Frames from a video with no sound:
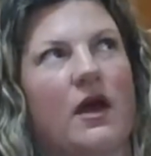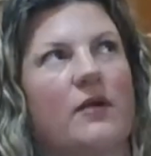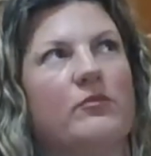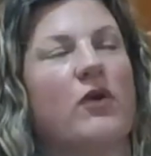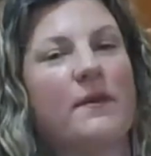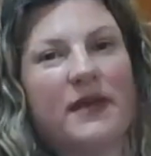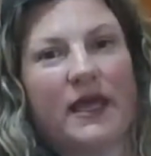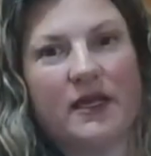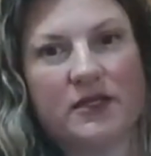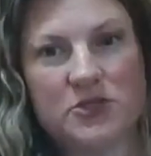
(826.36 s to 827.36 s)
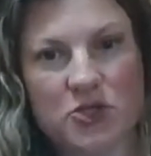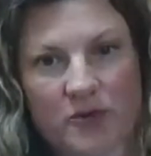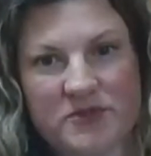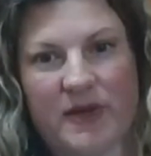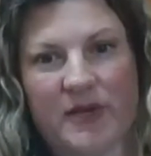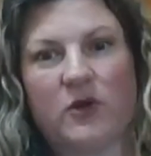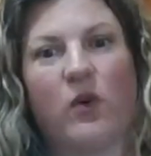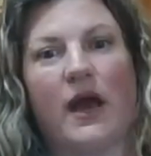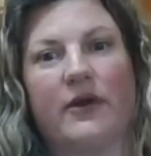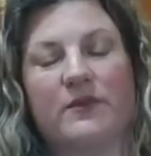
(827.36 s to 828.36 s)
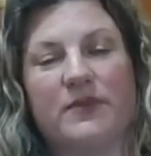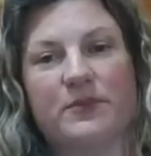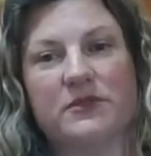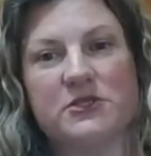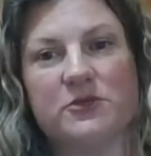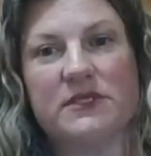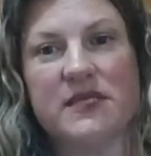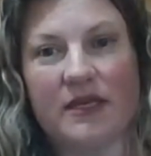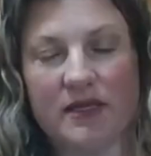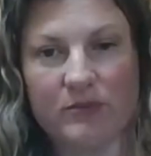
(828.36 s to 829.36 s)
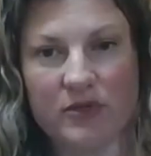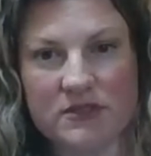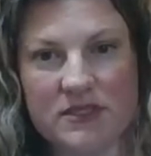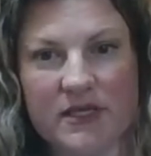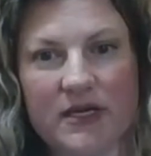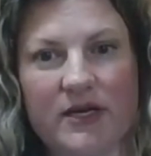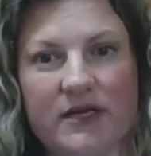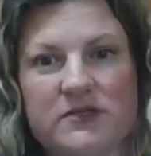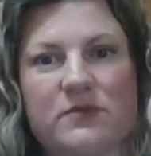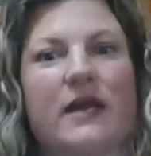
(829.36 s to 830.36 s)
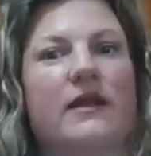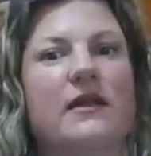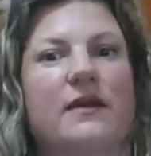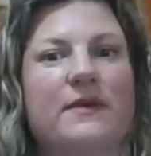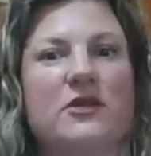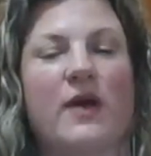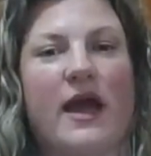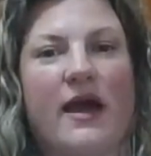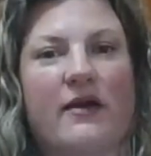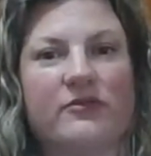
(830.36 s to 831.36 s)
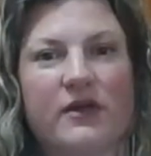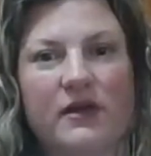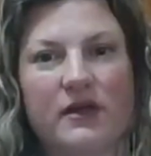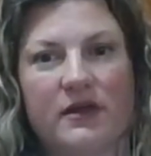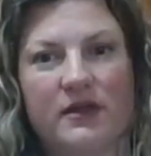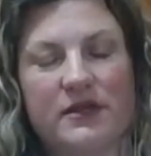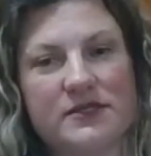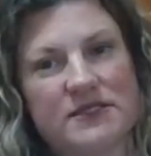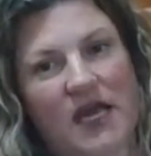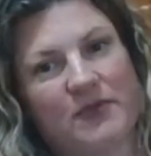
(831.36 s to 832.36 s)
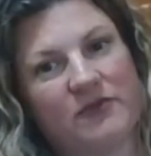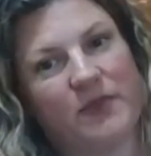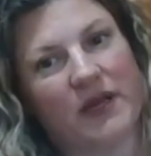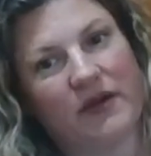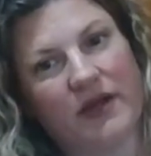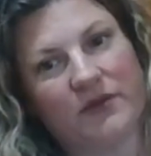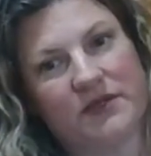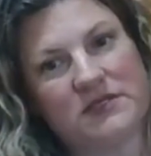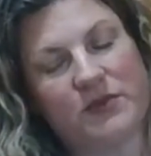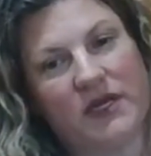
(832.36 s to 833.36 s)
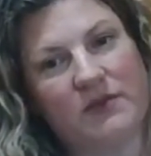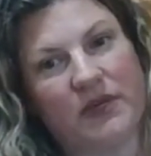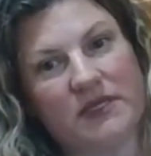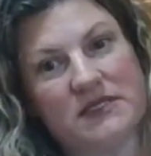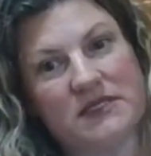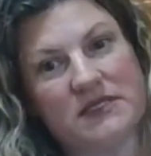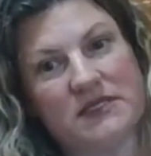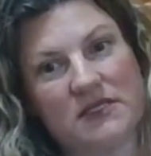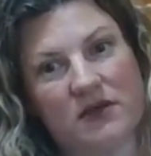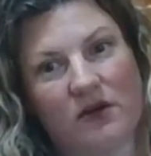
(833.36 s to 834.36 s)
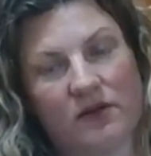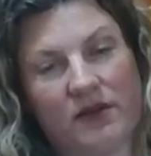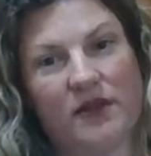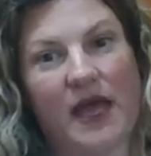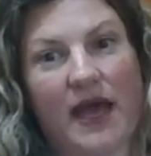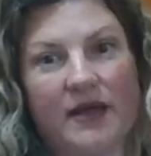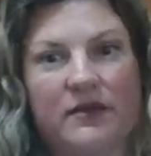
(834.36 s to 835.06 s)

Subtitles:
propagating the germs by requiring people to attend in-person hearings, right? I mean, you have this type of barrier that's put in, but still that